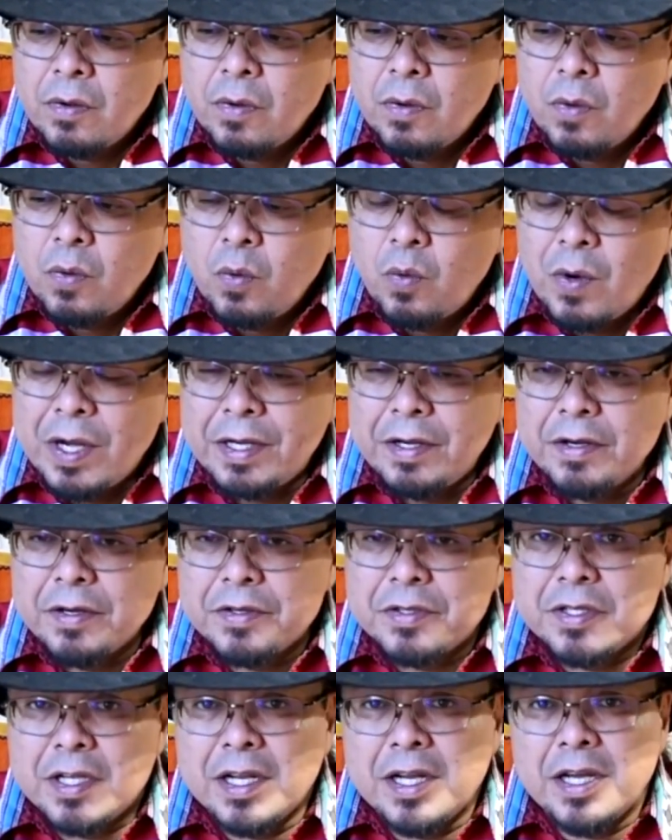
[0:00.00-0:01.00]
when you're
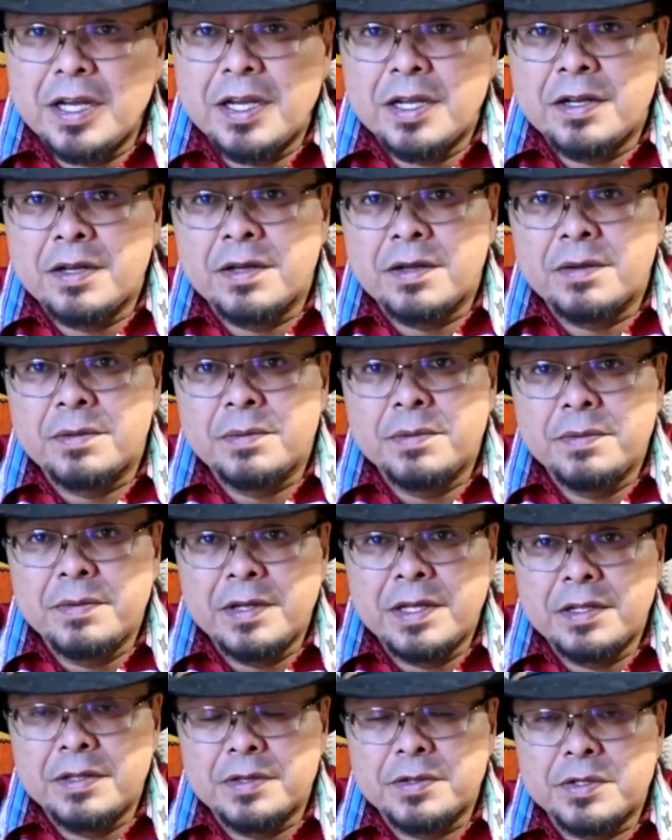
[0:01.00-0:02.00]
sitting
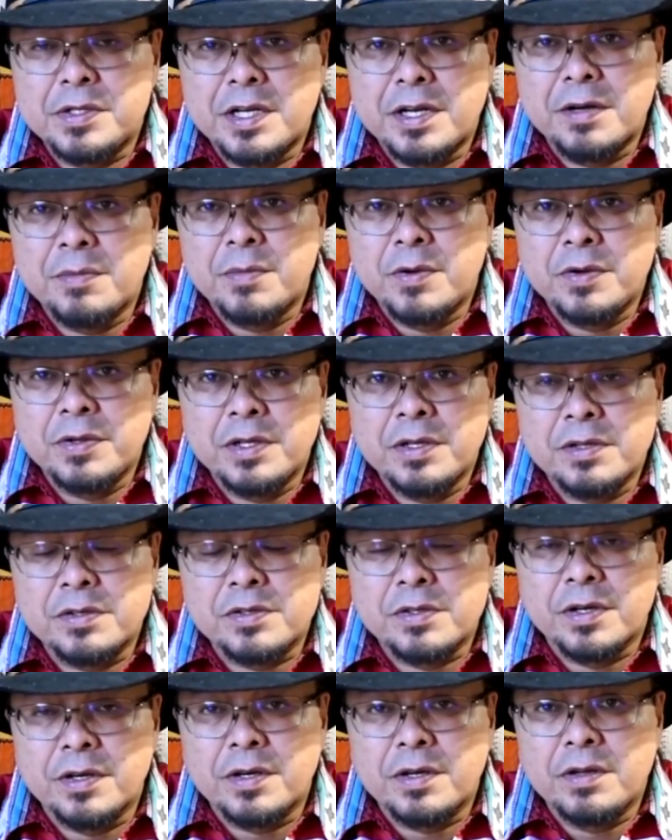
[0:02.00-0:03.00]
in the ceremonial
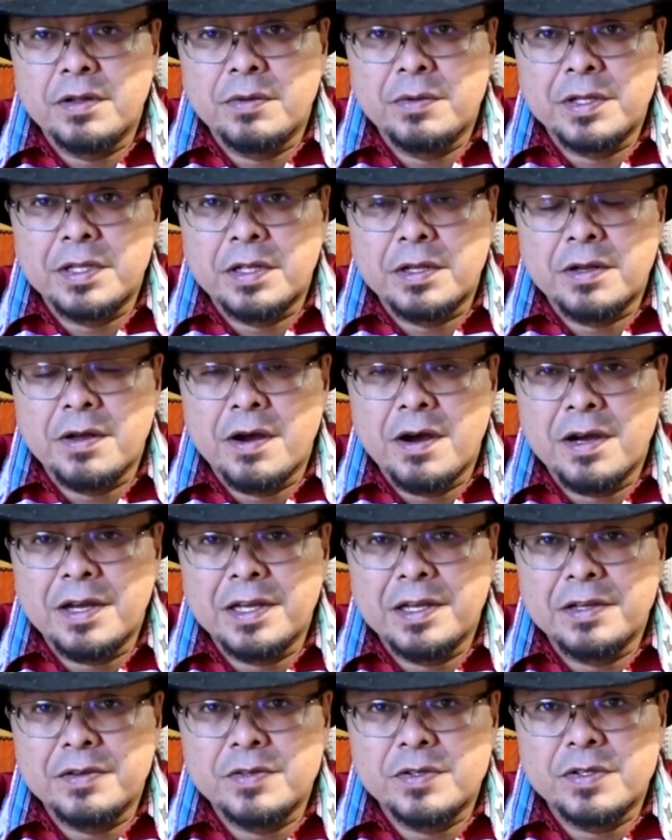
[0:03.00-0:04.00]
circle with a
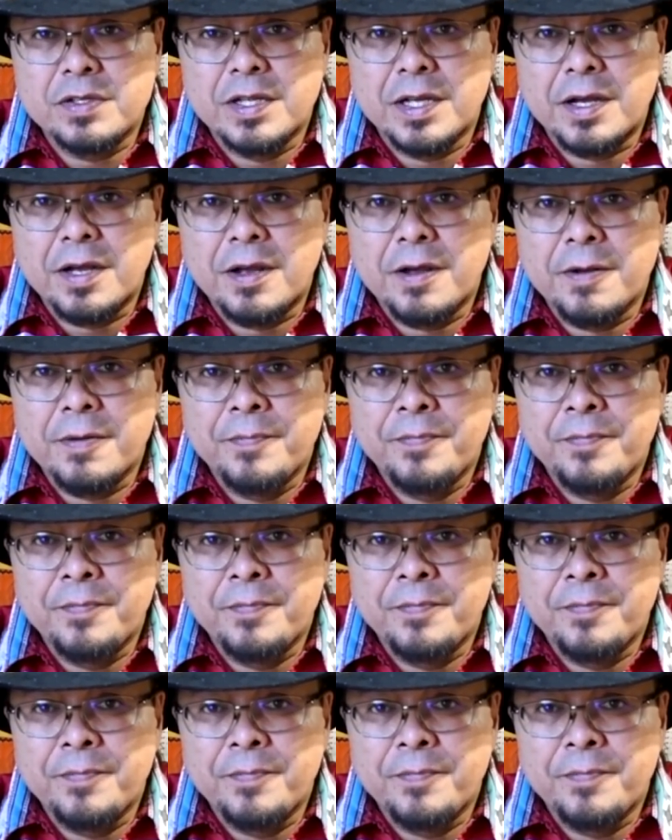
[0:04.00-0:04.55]
talking stick,